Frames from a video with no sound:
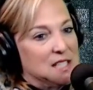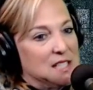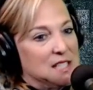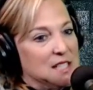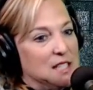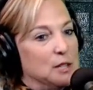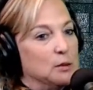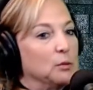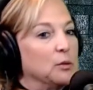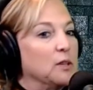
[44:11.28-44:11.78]

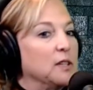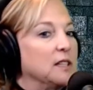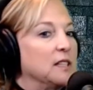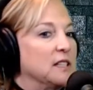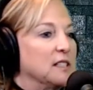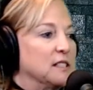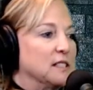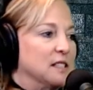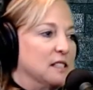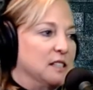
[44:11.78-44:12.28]
It really
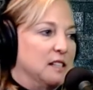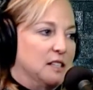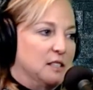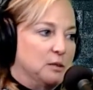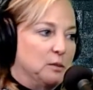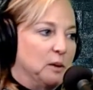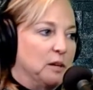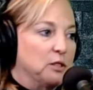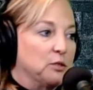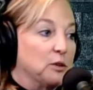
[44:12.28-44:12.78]
is a nice
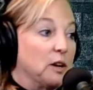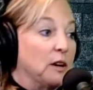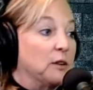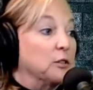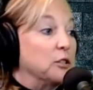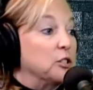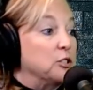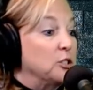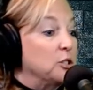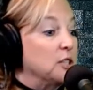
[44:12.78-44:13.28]
way to travel
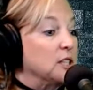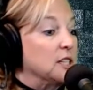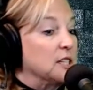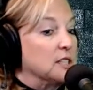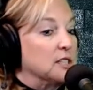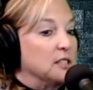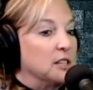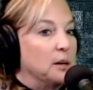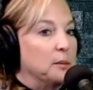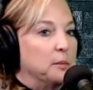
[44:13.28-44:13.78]
because you can
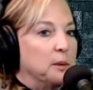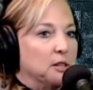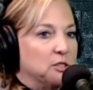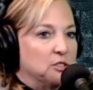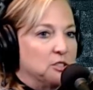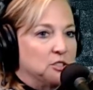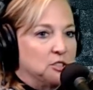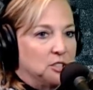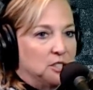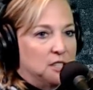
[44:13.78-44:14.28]
get a bunch
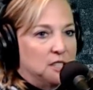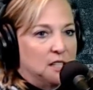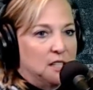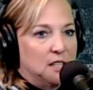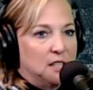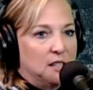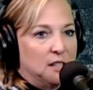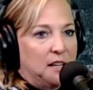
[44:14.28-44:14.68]
of shit done.